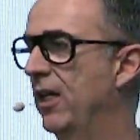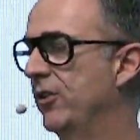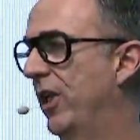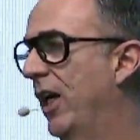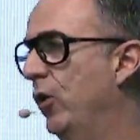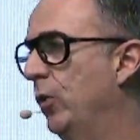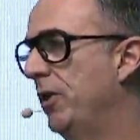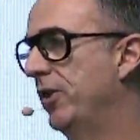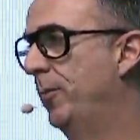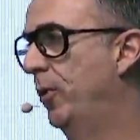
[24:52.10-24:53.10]
So how do
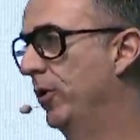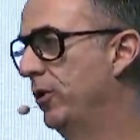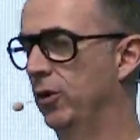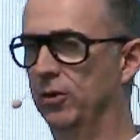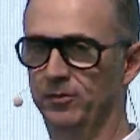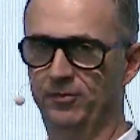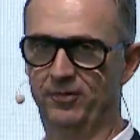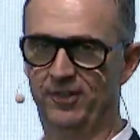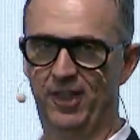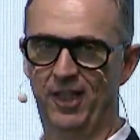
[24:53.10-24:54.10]
we support you?
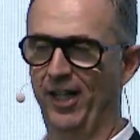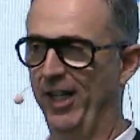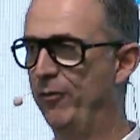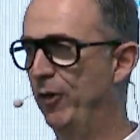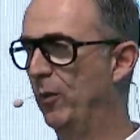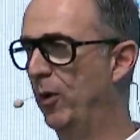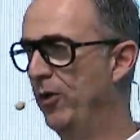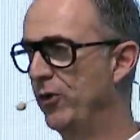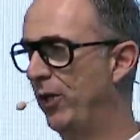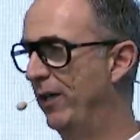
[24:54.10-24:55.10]
And for the
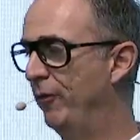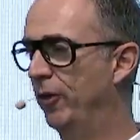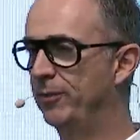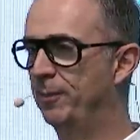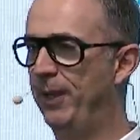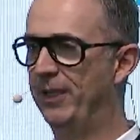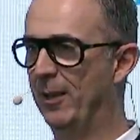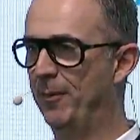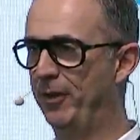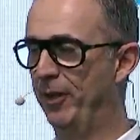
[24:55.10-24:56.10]
ones who have not picked
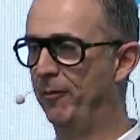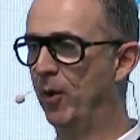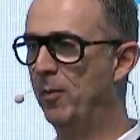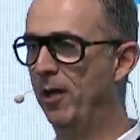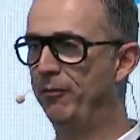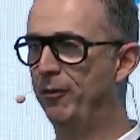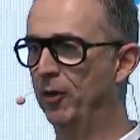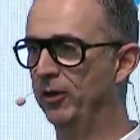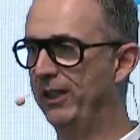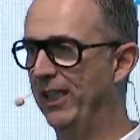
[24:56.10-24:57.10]
up their mobile
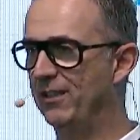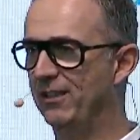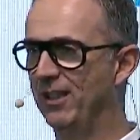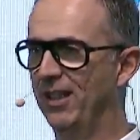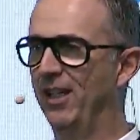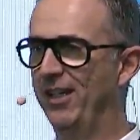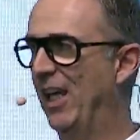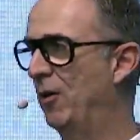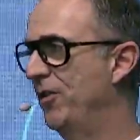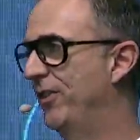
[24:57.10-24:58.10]
phone yet,
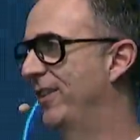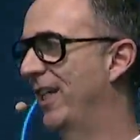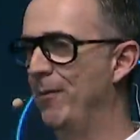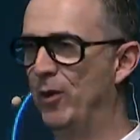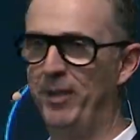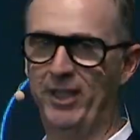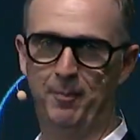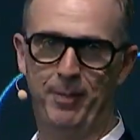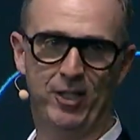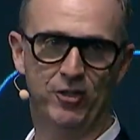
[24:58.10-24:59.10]
now is the time to make a
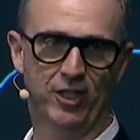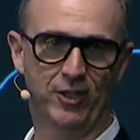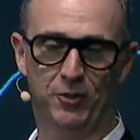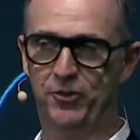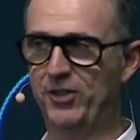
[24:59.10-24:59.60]
picture, to